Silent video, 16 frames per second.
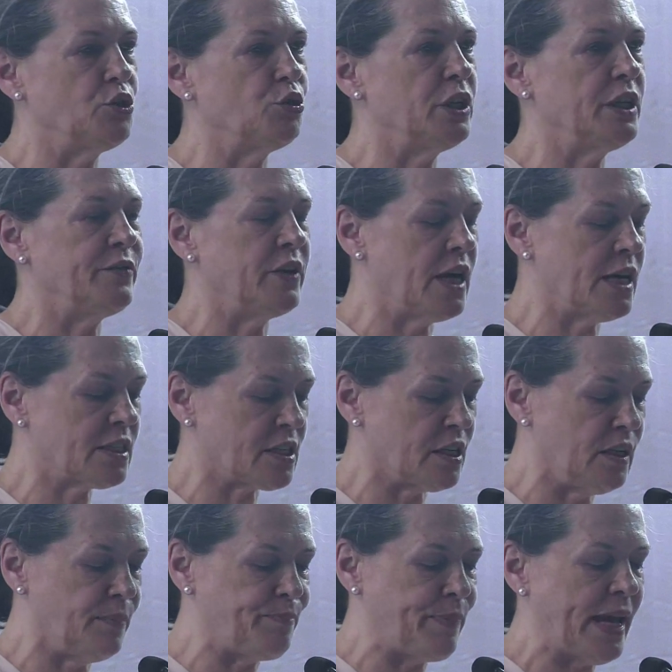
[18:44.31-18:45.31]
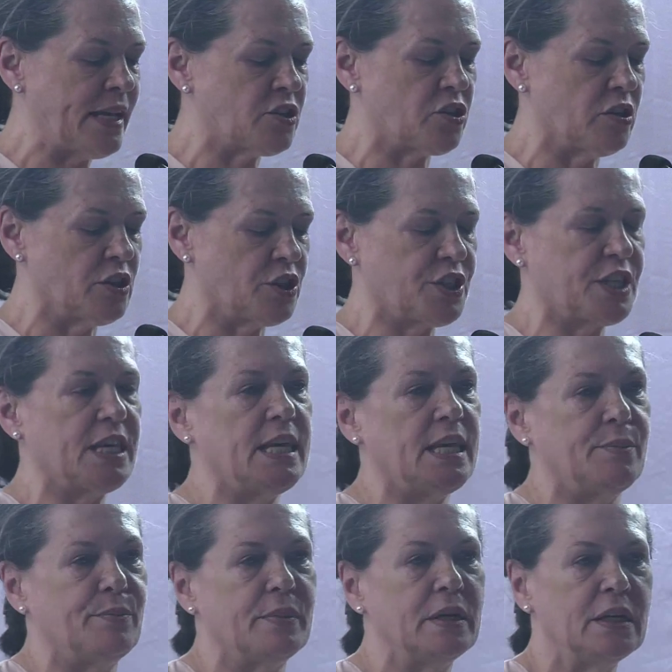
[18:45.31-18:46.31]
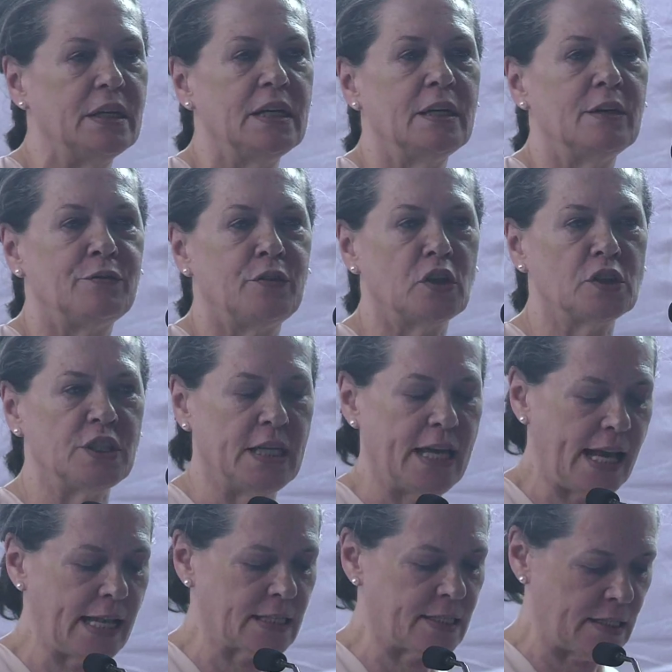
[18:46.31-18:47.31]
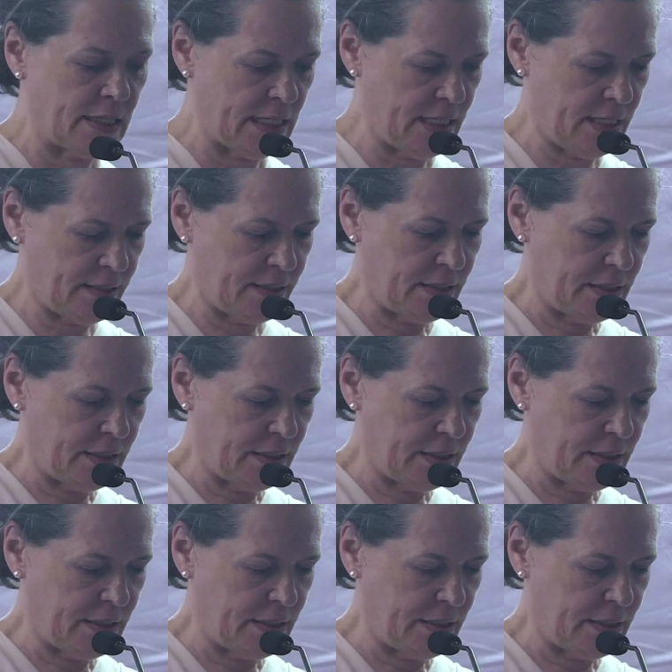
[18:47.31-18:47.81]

universal pension scheme for the elderly,